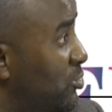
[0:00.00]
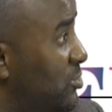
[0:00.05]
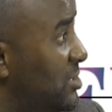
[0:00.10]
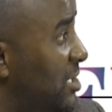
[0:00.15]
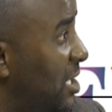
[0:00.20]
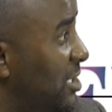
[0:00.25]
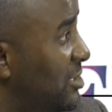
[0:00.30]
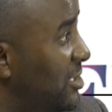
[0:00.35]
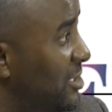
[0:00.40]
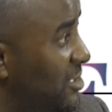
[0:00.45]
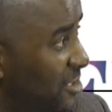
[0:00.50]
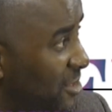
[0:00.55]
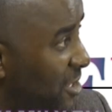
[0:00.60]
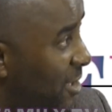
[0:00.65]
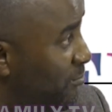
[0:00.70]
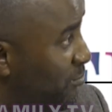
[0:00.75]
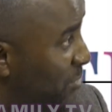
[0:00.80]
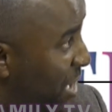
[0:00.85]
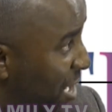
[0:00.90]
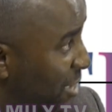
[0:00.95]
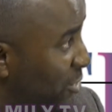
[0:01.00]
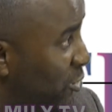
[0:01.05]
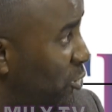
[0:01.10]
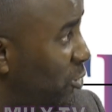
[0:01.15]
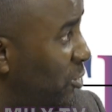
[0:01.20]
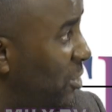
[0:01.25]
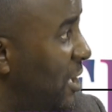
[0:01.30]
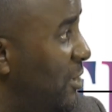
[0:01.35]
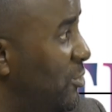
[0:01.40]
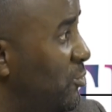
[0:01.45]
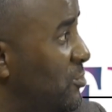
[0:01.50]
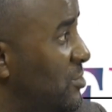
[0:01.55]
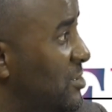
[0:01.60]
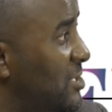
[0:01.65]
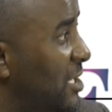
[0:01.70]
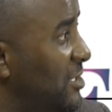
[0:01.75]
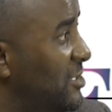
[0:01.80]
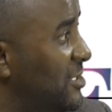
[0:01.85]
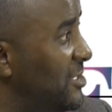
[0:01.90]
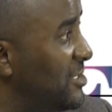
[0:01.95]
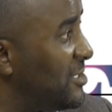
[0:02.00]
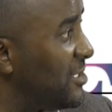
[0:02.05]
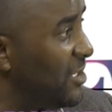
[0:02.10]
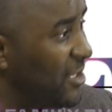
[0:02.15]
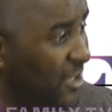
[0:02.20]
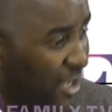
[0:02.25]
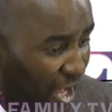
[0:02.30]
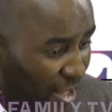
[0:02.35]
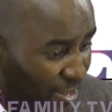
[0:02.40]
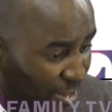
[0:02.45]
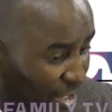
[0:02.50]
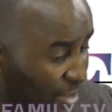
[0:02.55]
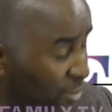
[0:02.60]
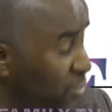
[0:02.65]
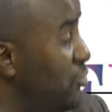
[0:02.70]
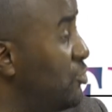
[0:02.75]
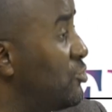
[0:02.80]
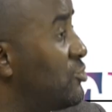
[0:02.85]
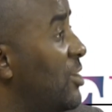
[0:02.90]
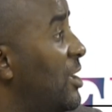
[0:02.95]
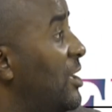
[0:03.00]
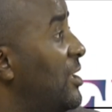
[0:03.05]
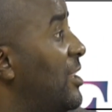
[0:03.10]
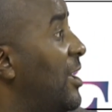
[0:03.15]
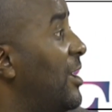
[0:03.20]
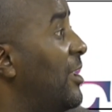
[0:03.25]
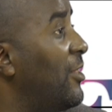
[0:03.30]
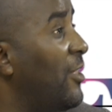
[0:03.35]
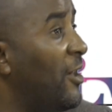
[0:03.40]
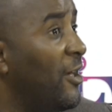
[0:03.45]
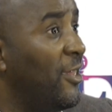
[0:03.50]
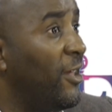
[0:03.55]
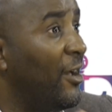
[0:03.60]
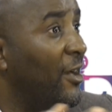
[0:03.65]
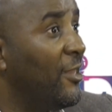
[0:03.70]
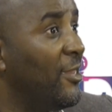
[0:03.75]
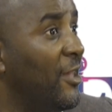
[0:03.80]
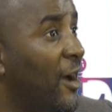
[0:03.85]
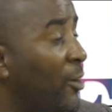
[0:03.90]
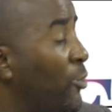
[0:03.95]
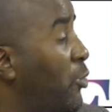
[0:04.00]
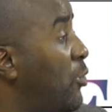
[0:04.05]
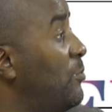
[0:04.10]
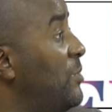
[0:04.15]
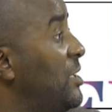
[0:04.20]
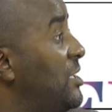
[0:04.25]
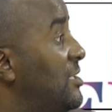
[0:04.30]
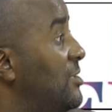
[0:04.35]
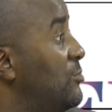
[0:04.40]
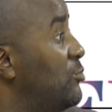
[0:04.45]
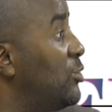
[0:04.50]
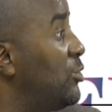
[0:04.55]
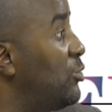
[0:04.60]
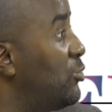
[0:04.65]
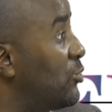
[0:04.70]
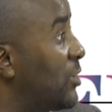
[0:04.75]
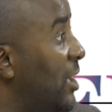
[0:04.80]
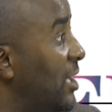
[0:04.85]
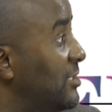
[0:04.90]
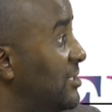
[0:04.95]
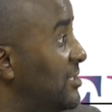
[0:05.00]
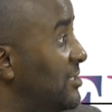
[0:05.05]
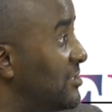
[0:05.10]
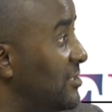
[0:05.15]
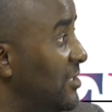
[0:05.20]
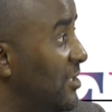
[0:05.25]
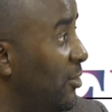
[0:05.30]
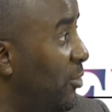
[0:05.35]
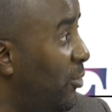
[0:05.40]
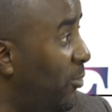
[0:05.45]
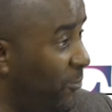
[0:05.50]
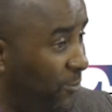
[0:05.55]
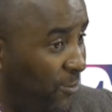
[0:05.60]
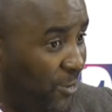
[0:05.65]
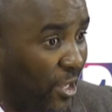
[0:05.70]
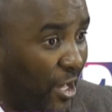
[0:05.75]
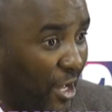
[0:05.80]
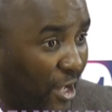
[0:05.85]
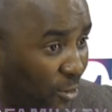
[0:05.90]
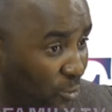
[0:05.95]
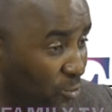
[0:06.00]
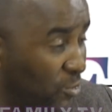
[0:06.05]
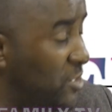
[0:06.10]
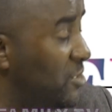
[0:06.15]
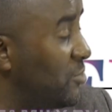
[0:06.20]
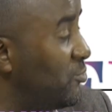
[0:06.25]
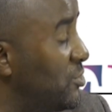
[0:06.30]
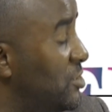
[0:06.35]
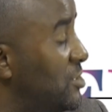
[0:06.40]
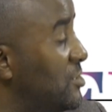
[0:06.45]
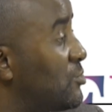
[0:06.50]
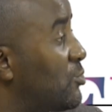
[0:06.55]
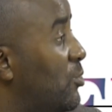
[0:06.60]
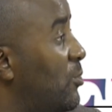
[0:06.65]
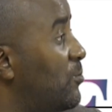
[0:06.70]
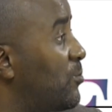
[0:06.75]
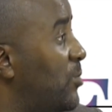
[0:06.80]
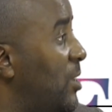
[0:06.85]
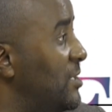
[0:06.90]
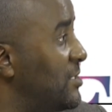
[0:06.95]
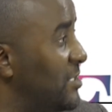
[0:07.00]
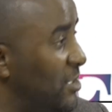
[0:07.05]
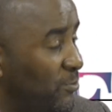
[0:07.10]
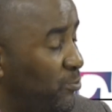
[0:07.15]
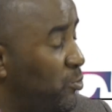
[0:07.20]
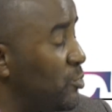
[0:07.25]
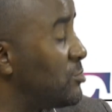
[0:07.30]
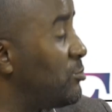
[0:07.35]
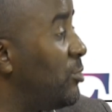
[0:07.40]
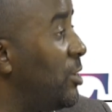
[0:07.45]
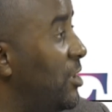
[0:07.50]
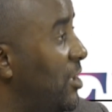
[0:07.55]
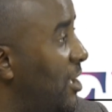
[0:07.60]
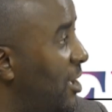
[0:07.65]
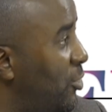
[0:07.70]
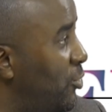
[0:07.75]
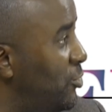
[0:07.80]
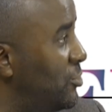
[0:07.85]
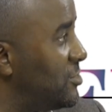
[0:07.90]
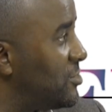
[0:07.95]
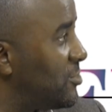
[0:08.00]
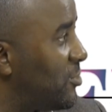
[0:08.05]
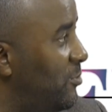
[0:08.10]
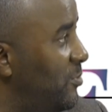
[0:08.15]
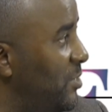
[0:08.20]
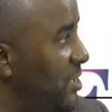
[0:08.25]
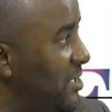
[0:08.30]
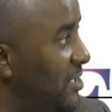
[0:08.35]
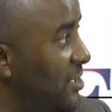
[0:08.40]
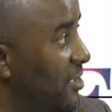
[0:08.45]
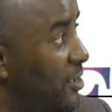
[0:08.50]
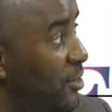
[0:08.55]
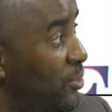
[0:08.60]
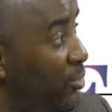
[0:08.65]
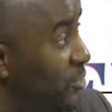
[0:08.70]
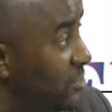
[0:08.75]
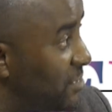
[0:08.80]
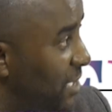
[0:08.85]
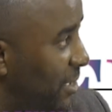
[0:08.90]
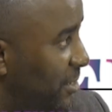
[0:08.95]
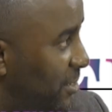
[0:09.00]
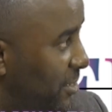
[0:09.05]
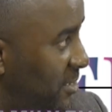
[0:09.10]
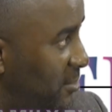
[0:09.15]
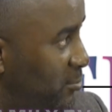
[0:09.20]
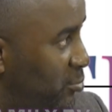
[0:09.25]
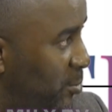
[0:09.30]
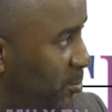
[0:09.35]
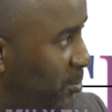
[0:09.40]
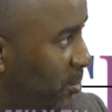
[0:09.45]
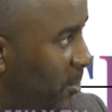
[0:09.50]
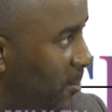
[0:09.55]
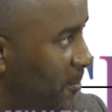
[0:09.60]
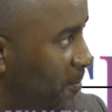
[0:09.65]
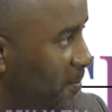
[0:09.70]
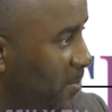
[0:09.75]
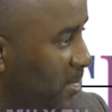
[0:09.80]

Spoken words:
looks at it, the bank lawyer looks at it, and then usually the committee will look at it, of the which is comprised, and possibly their loans committee. Yeah. Those are three people.